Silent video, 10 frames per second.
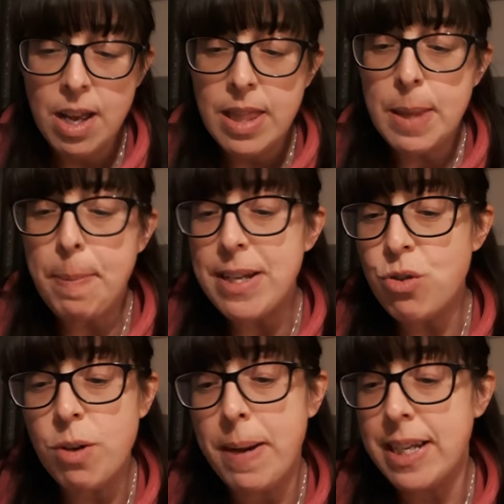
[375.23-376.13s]
The
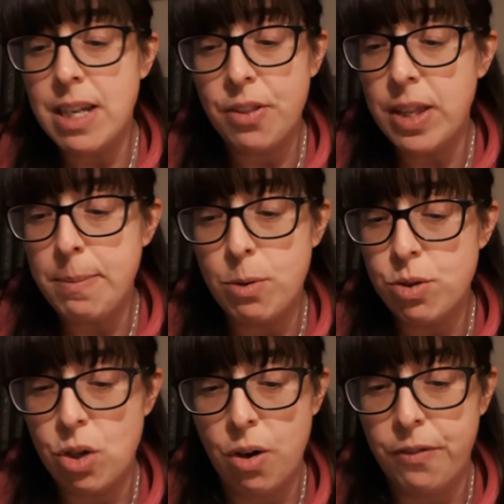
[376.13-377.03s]
bedroom had nothing more
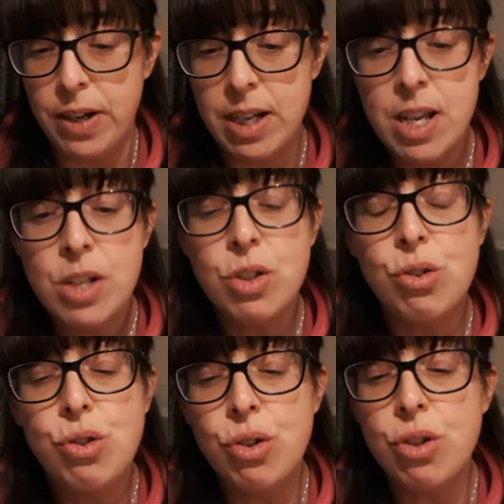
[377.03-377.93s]
to offer, so
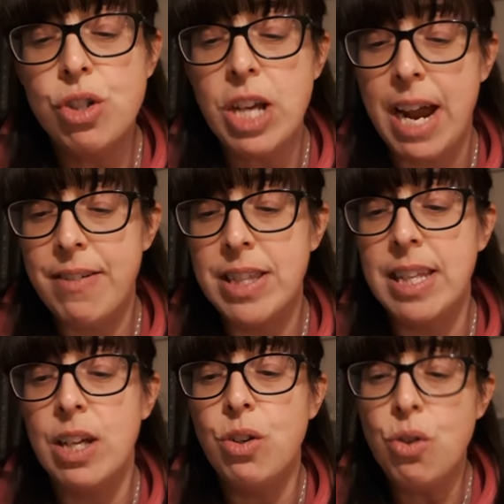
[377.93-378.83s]
George carried
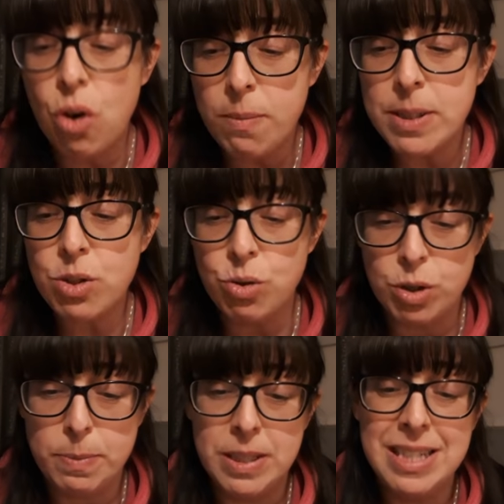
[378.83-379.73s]
the enormous
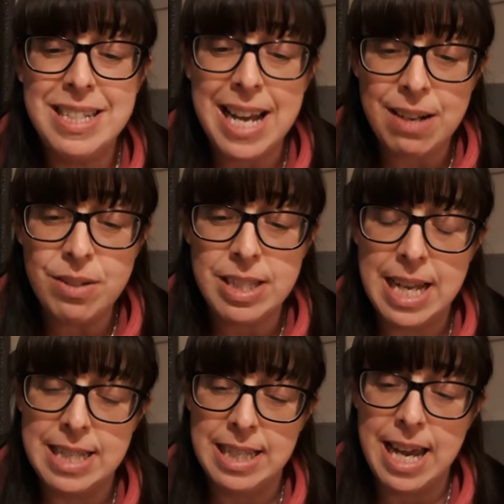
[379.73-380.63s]
saucepan
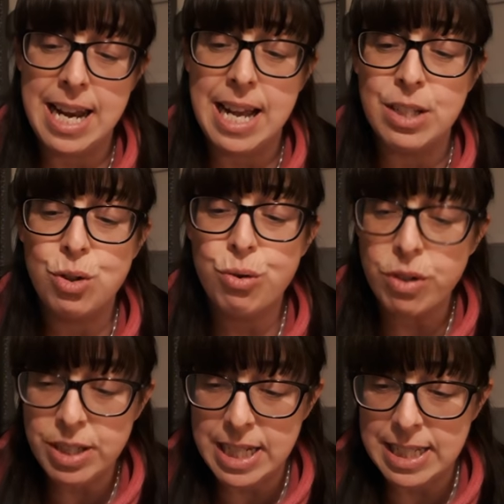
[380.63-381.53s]
downstairs again and
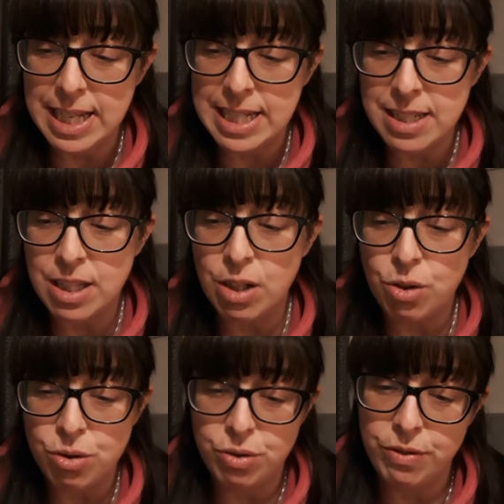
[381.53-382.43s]
trotted into the
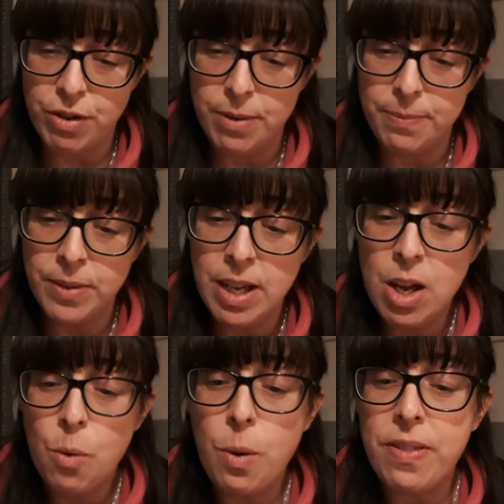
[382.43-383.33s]
laundry room,
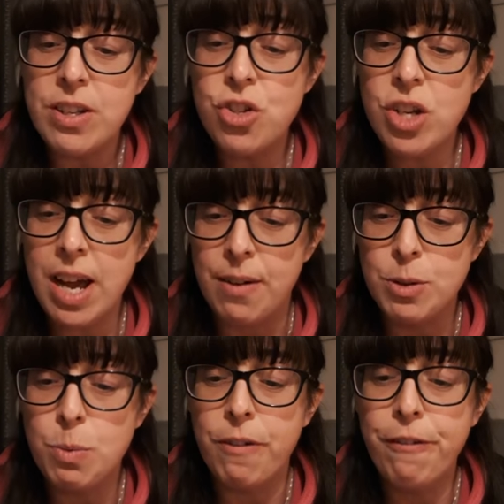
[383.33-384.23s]
where the
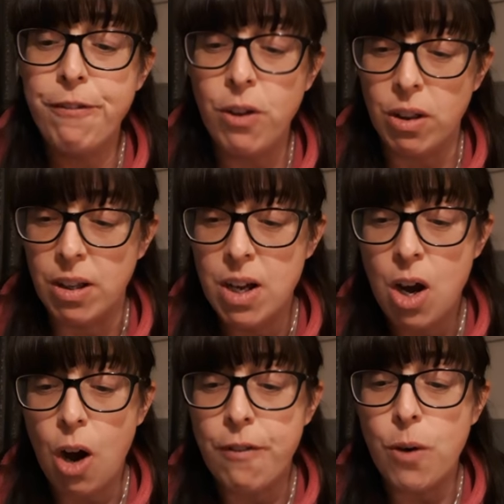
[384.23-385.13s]
shelves were full
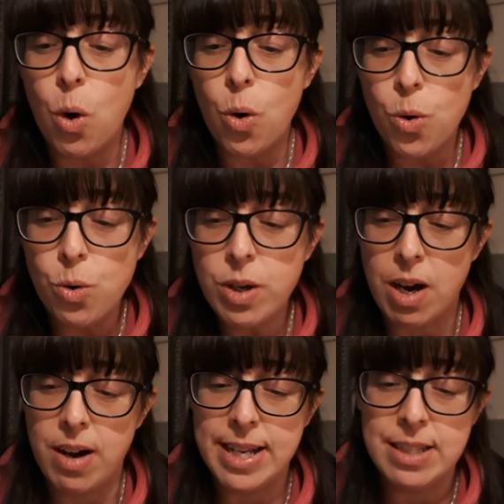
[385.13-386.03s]
of all
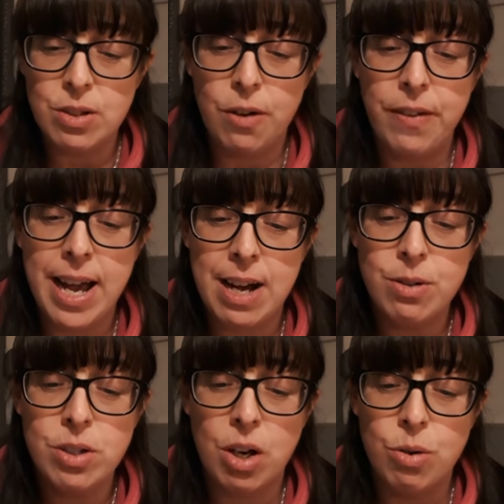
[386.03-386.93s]
kinds of
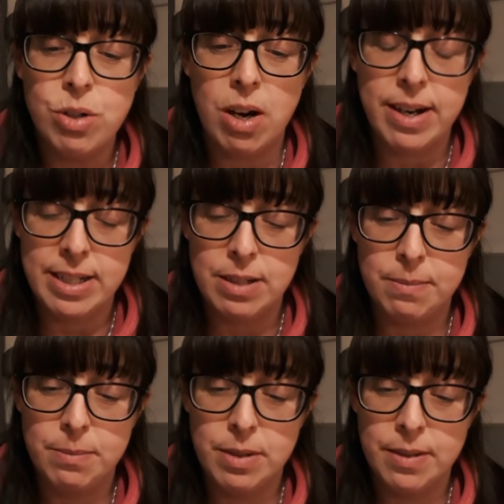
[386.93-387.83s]
household
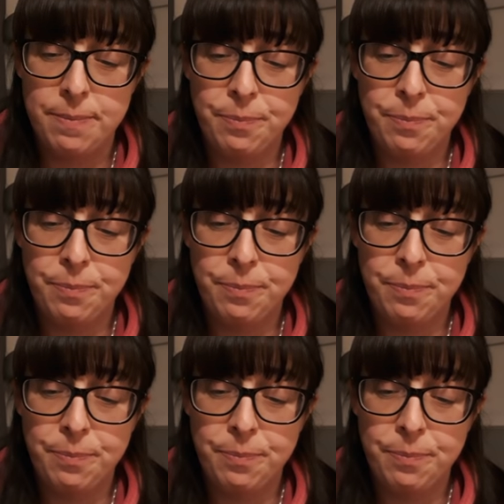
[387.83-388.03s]
items.